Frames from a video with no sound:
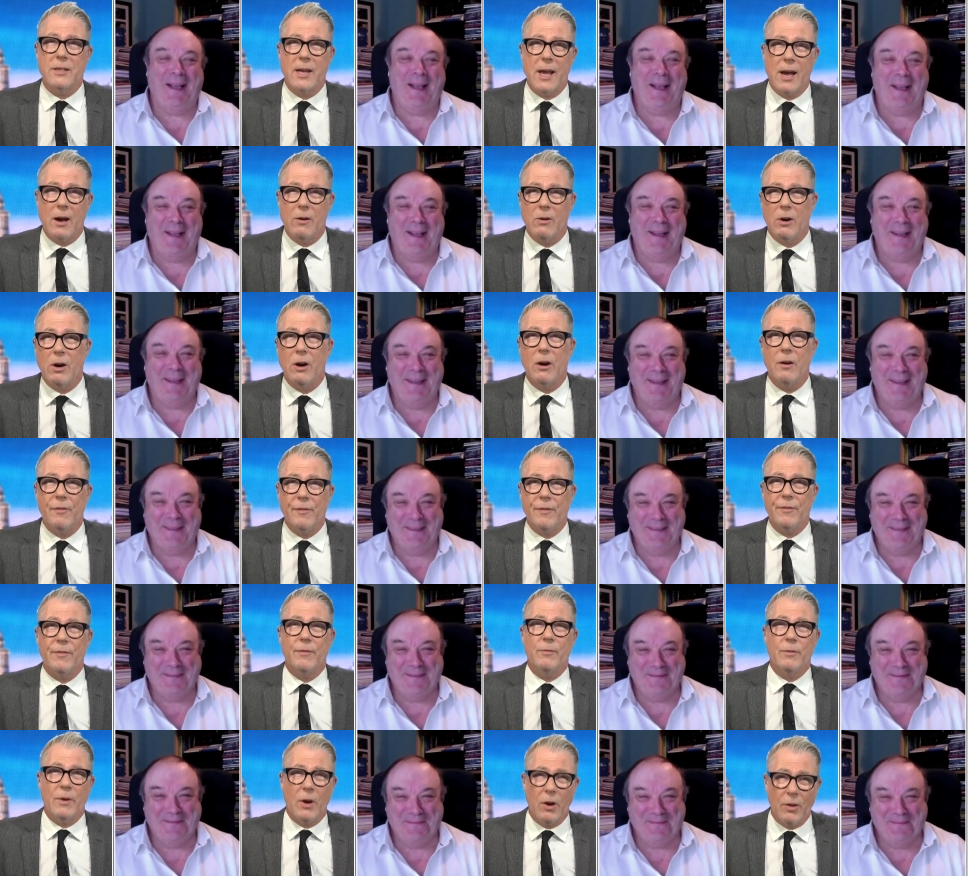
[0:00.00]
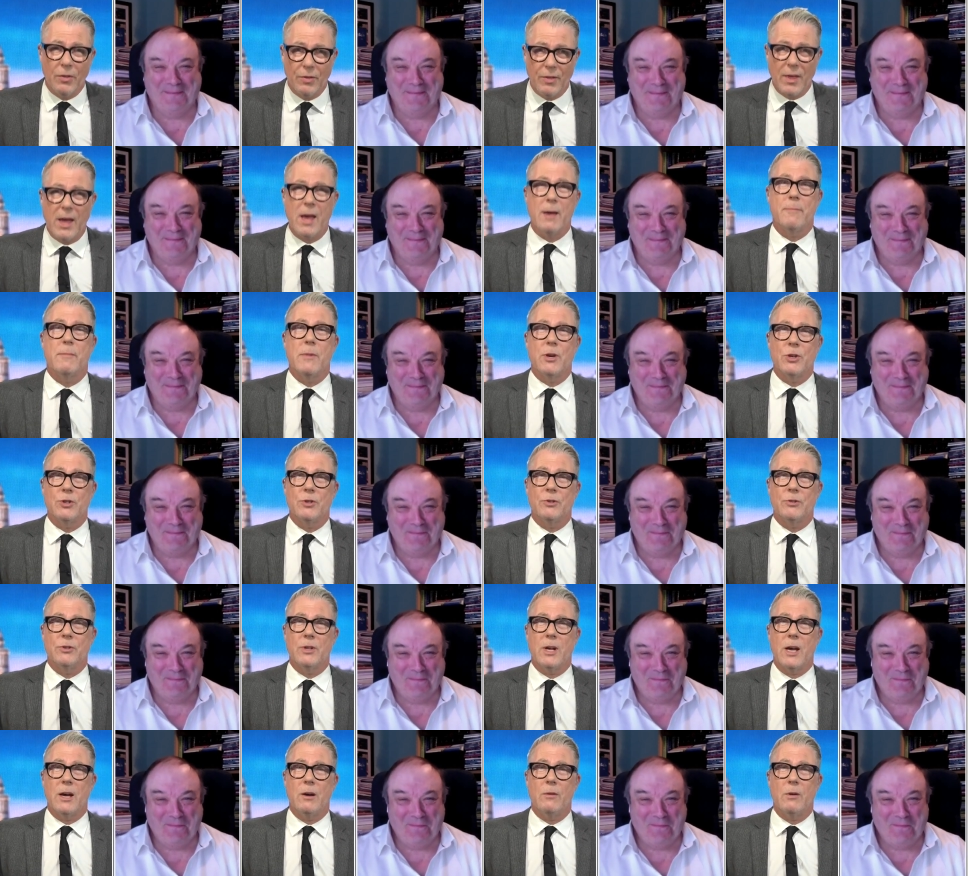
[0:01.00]
Speaker 1: now off on their
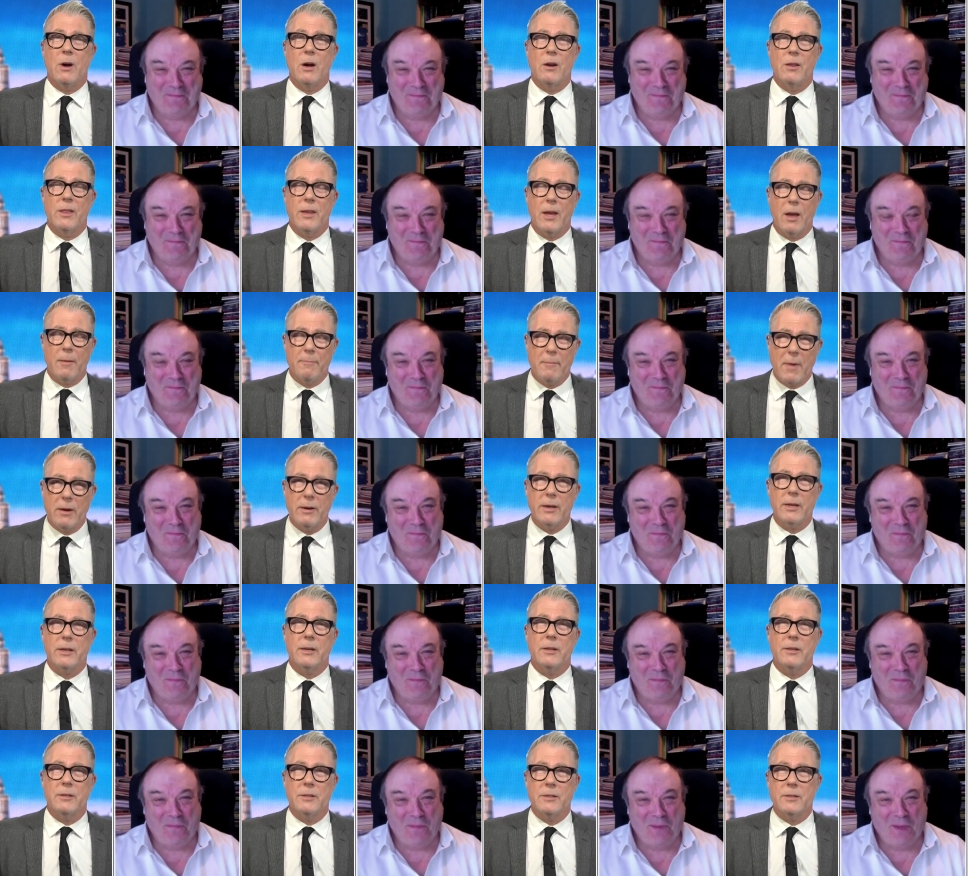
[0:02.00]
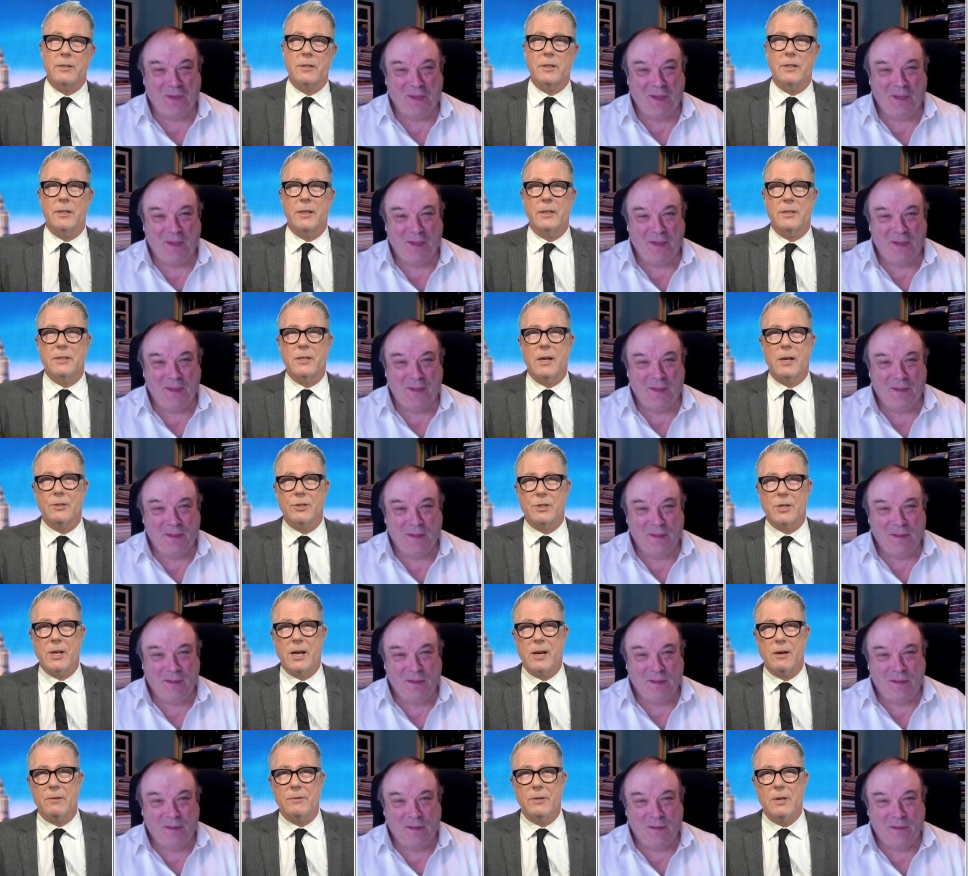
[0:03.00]
mission now? Are the Americans going to touch
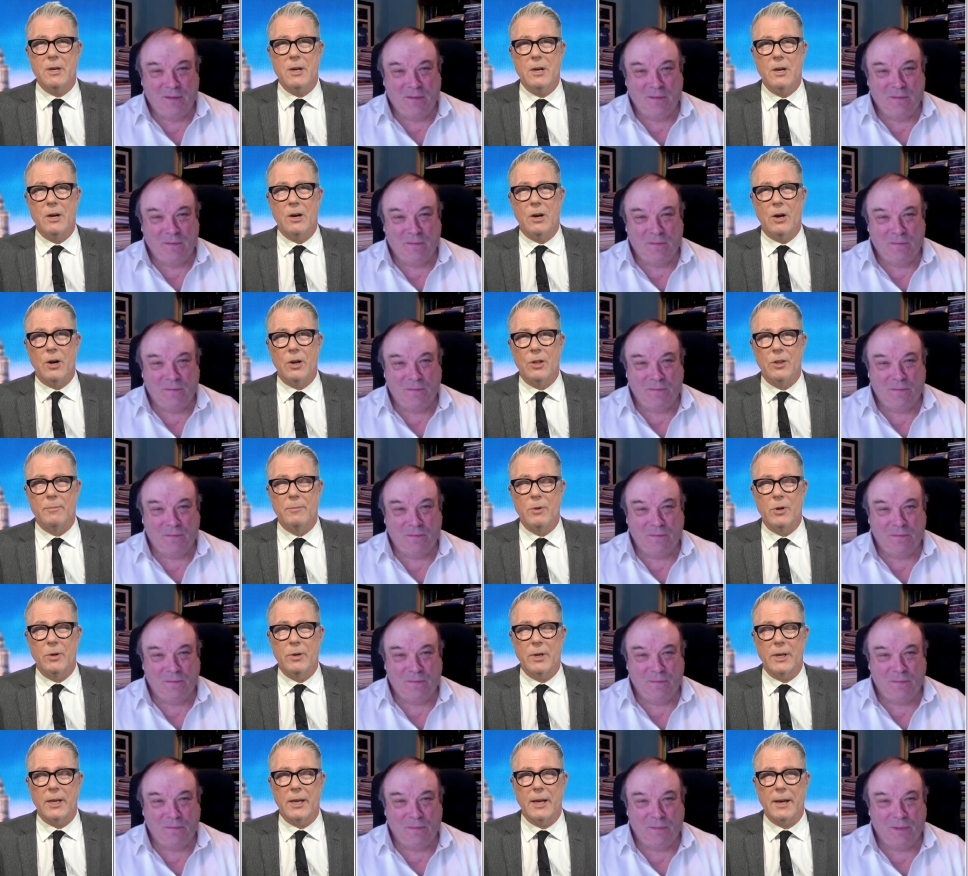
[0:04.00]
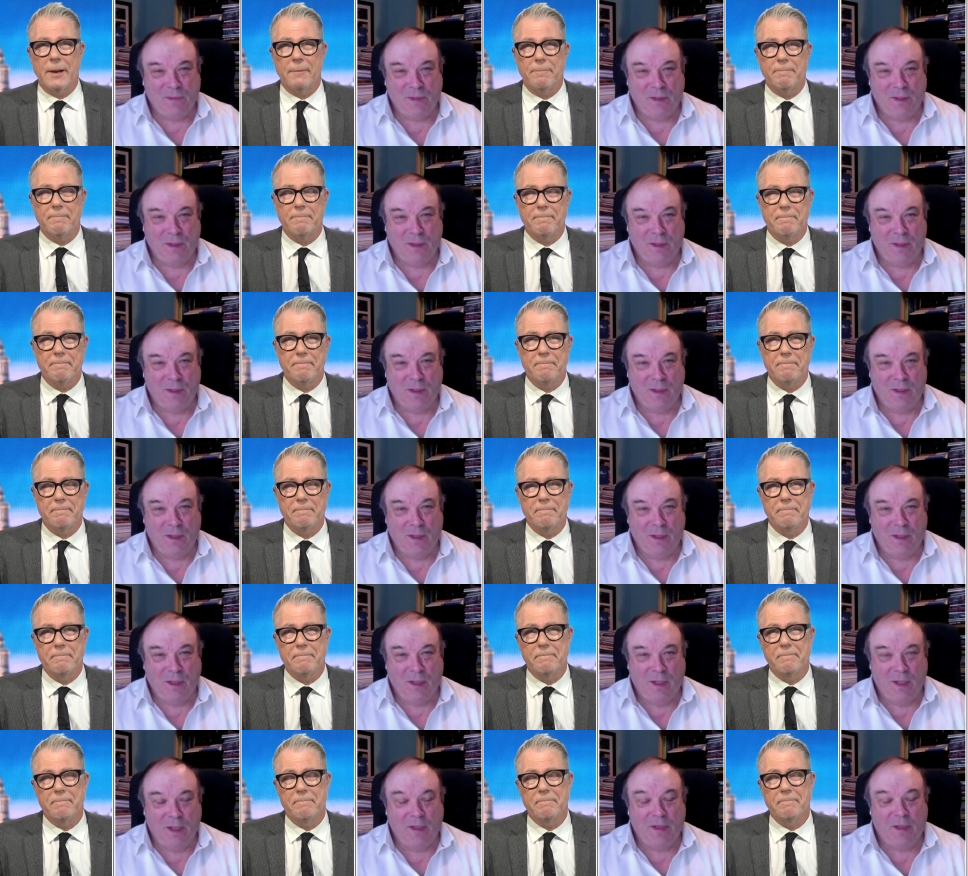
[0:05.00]
down on the moon again?
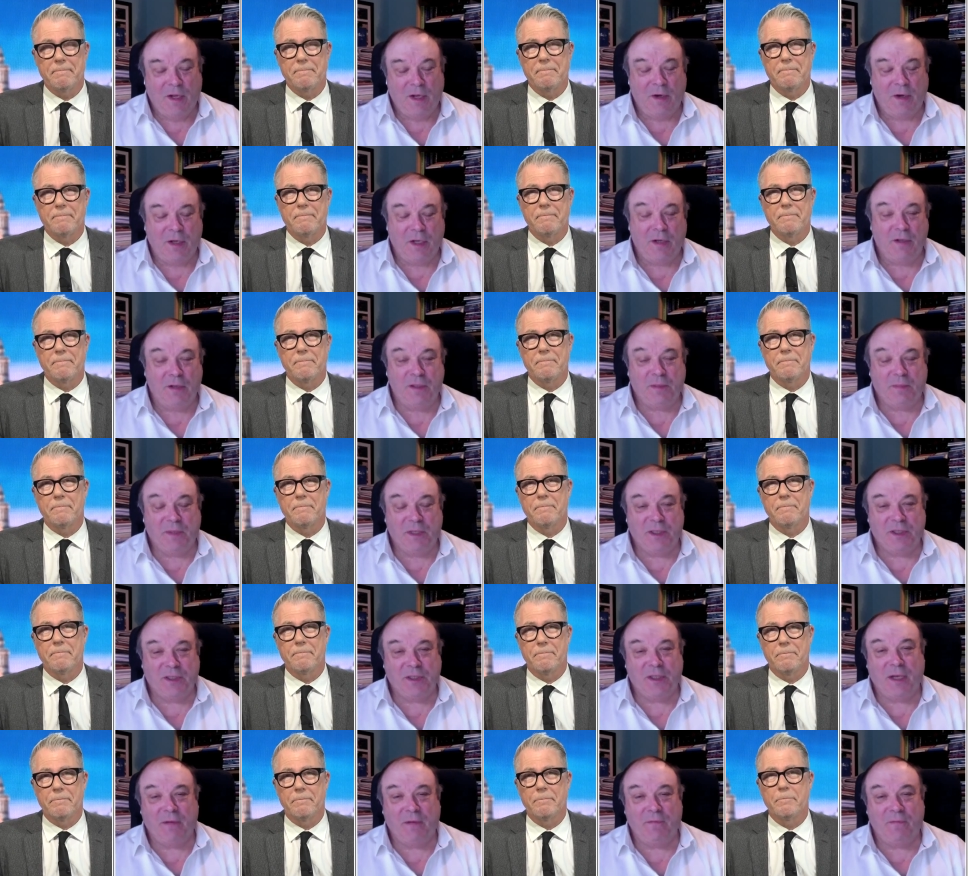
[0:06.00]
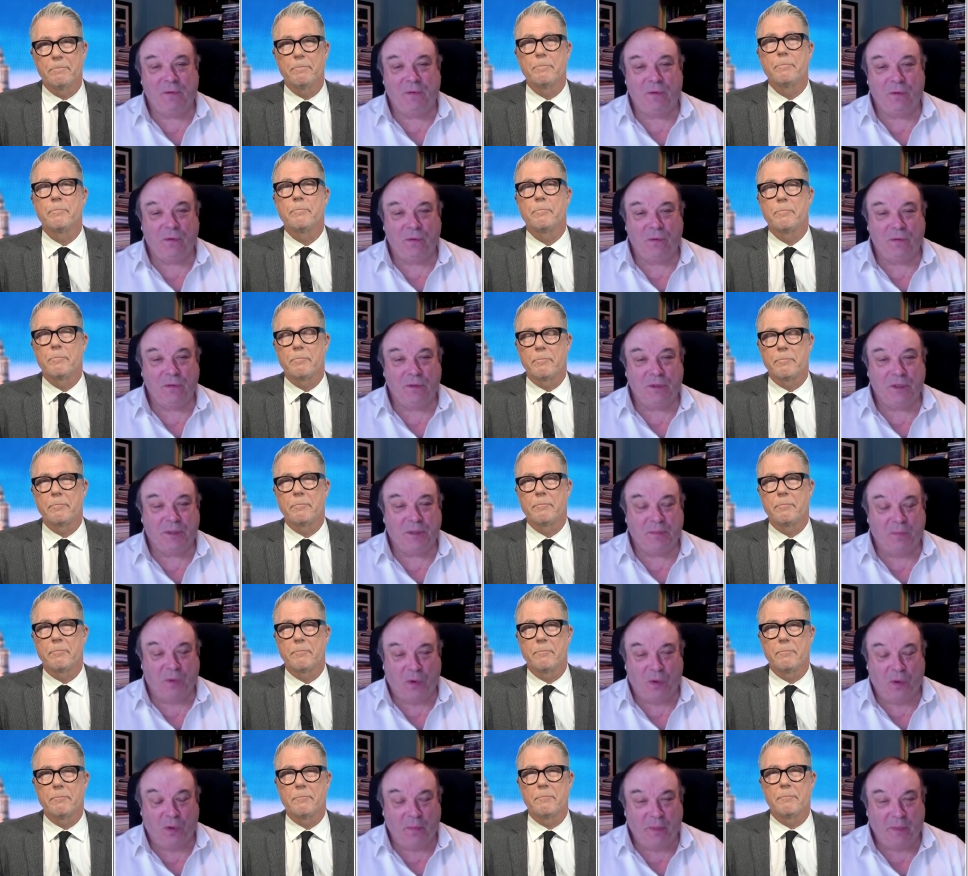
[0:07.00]
Speaker 2: There are going to be several
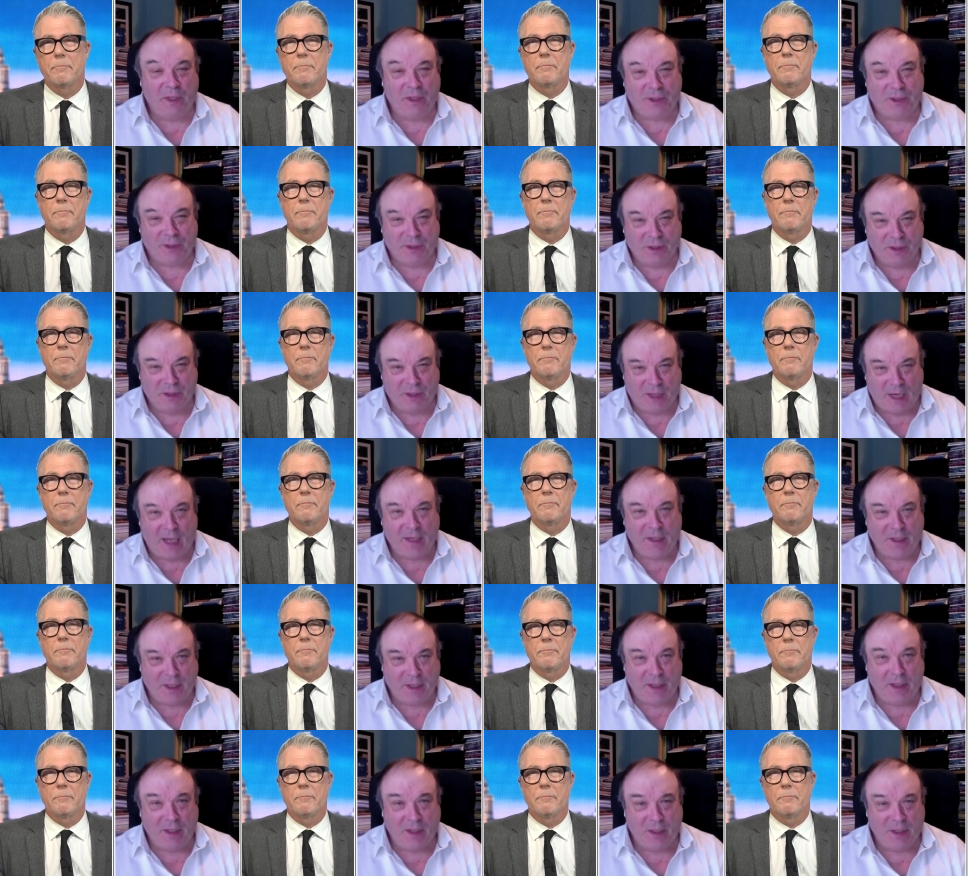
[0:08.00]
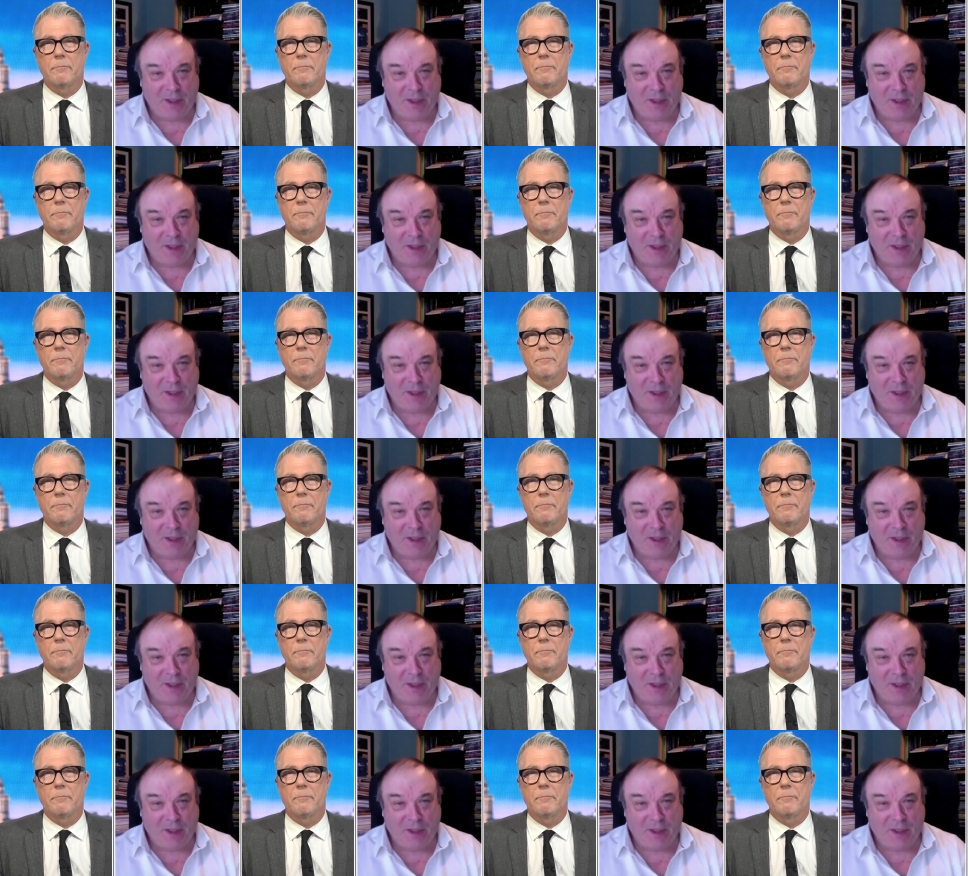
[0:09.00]
small missions landing at the